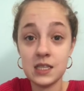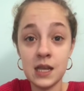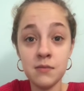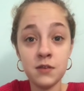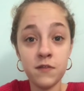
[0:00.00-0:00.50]

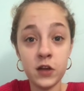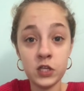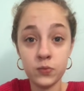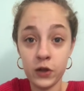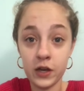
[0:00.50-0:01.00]
steamed
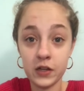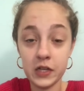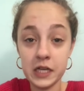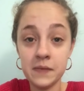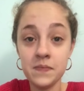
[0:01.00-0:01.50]
fresh
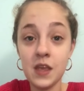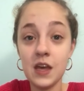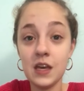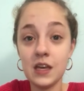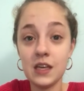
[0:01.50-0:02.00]
broccoli,
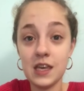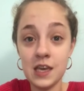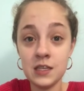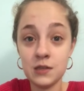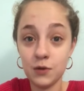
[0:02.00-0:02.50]

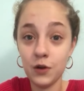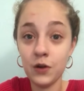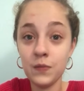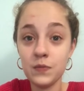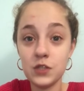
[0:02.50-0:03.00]
yeast
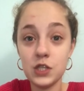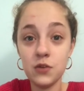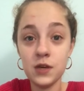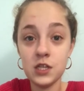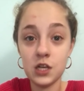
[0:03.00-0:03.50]
roll,
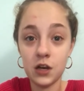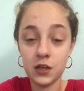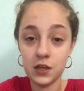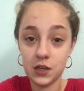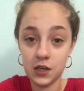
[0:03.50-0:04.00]
chewy
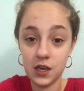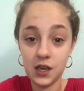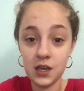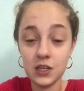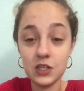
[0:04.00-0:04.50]
chocolate
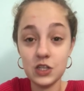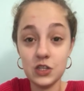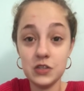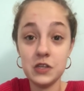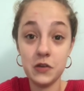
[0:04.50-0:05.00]
cookie,
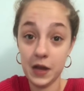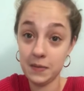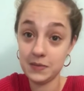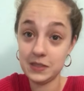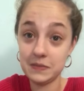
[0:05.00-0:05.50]
juicy
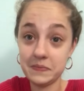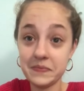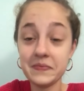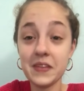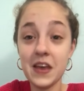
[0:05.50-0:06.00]
grapes.
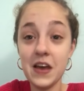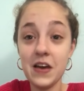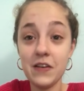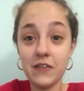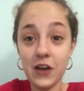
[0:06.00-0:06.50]

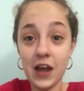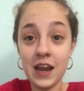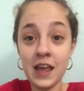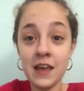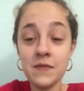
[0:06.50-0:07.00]

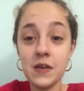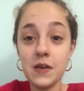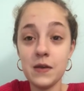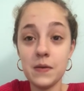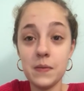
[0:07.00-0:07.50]
Friday,
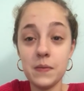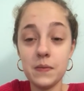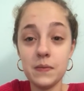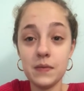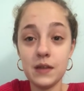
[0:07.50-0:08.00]

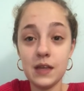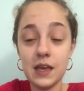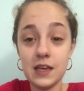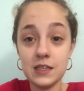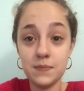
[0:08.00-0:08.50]

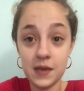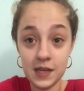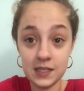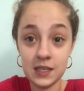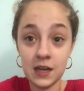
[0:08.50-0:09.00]
is
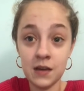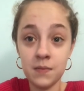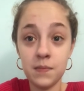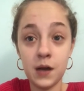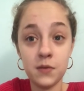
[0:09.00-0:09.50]

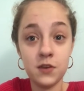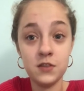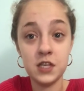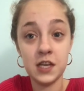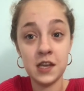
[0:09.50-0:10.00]
pizza,
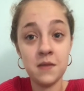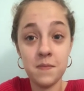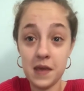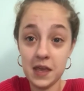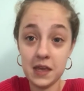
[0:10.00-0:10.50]
barbecue
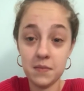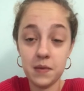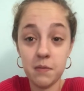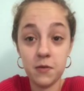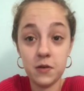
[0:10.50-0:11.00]
chicken, bacon,
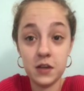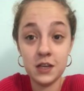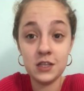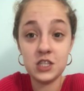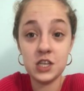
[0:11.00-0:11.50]

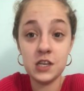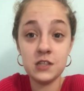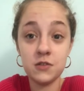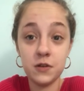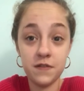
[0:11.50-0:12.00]
pepperoni,
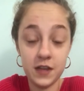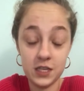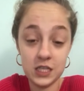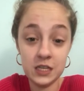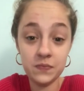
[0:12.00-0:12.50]
cheese, or
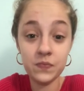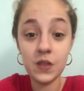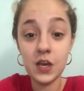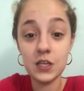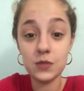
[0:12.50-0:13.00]
veggie,
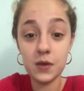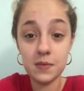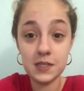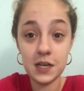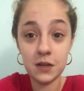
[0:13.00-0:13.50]

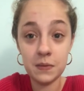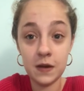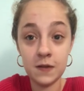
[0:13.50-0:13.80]
sweet potato